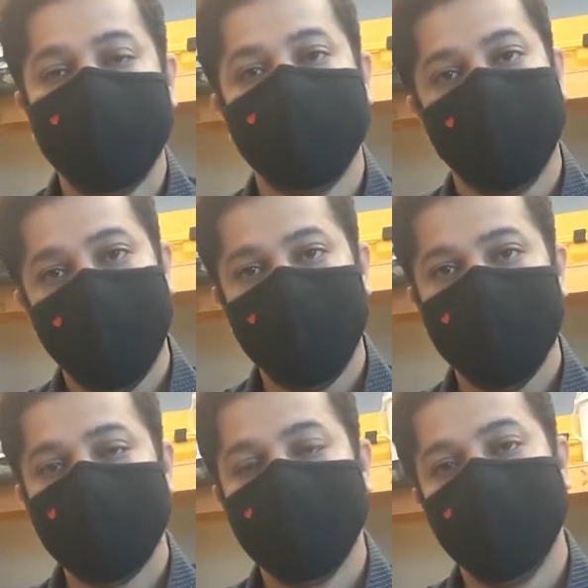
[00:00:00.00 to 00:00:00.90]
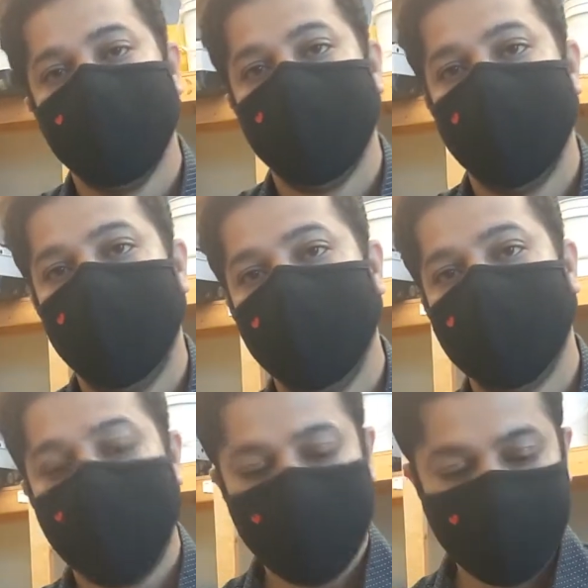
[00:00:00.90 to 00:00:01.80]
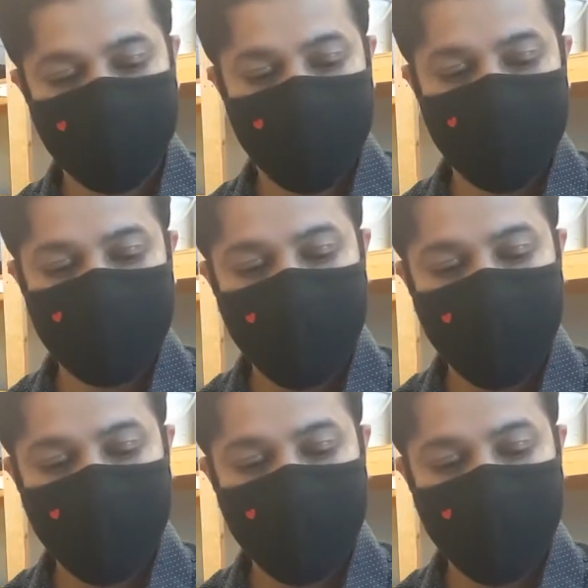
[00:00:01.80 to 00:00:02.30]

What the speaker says: syllabus on the Canvas page,